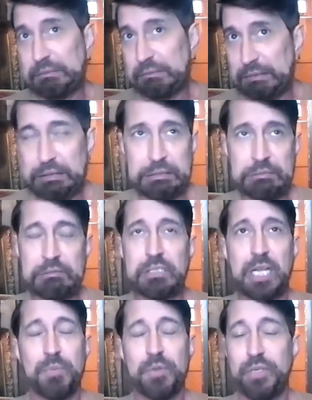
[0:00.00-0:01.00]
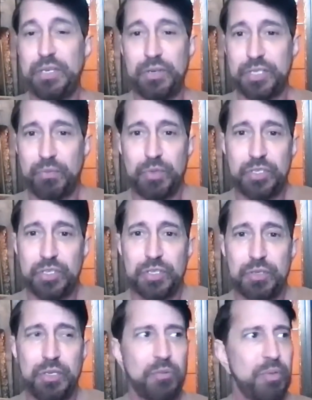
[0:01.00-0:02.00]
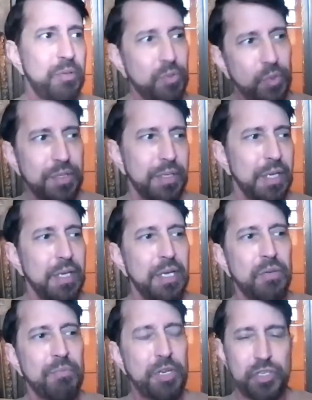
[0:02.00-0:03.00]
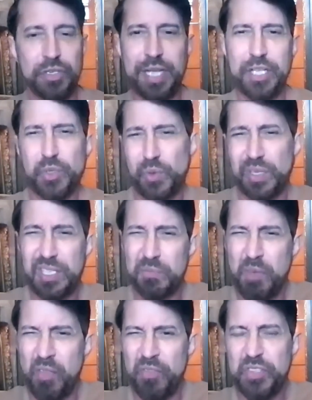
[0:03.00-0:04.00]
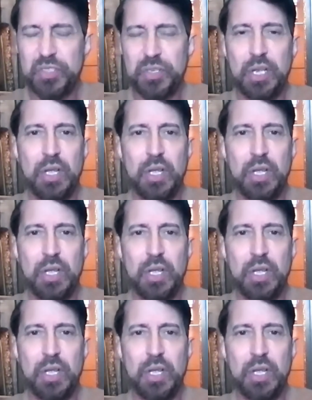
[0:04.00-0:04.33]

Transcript: I don't know, a couple years. I was just, you know, people would mention dates or at least months